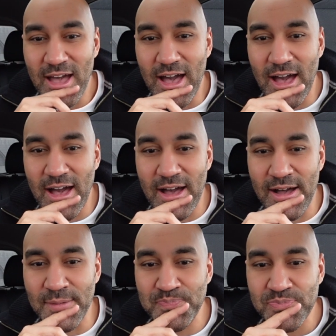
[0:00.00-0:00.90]

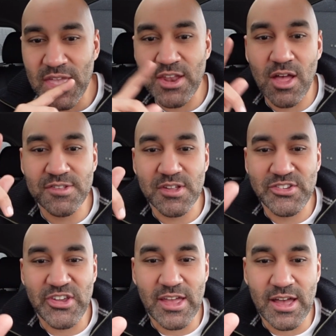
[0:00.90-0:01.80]
Um, and also
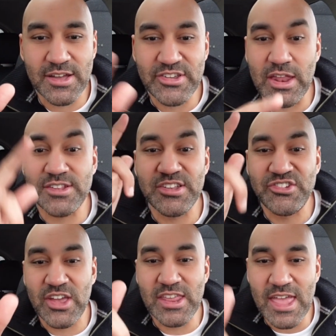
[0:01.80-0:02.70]
ch- uh, shout out to
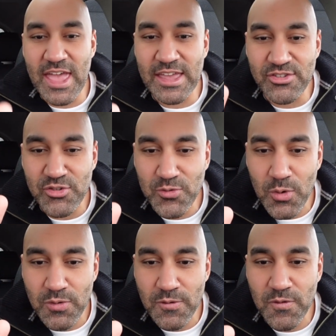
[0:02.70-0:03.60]
Jenny
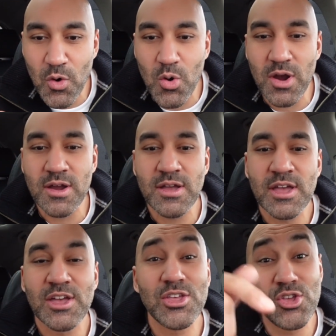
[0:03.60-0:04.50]
H444.
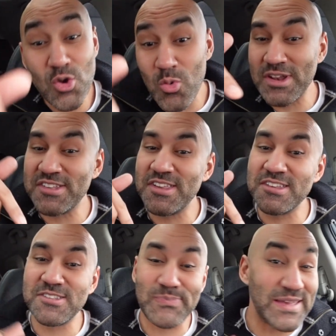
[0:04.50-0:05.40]
You want to see the
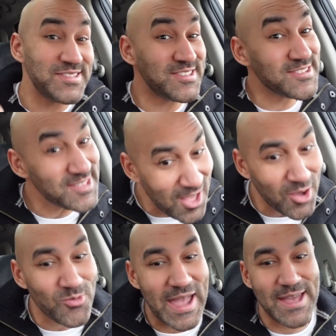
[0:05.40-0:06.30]
spicy
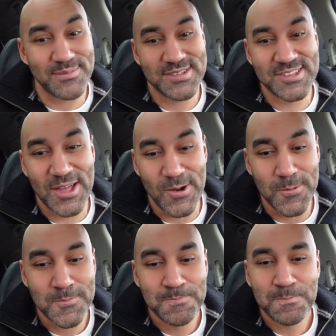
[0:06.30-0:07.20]
slaw wrap. So
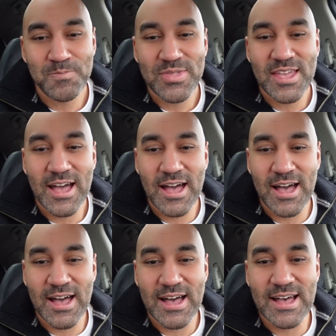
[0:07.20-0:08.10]

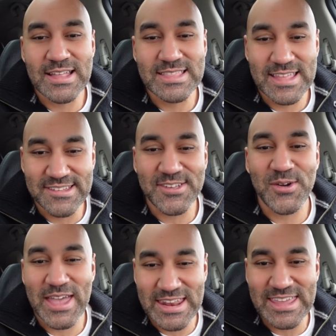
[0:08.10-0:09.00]
uh, let's go
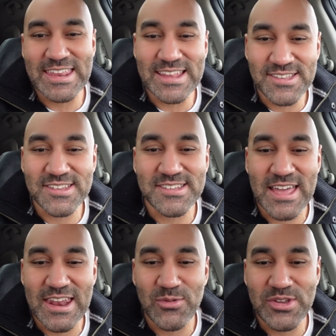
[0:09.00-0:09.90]
ahead and get into this
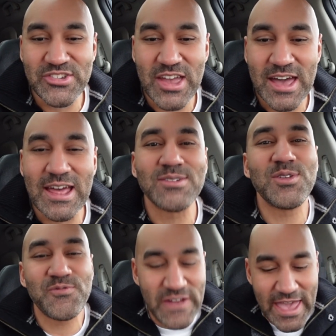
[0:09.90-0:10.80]
now that we shout out the
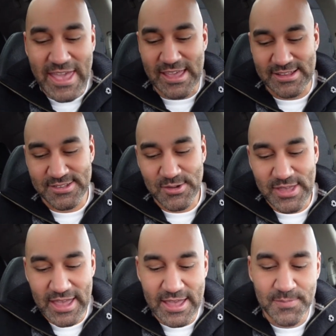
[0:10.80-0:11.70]
fans,
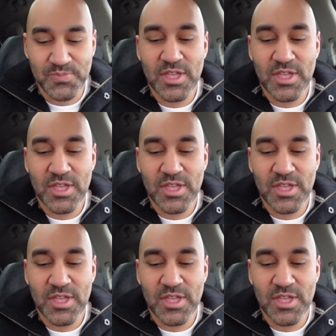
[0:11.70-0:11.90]
okay?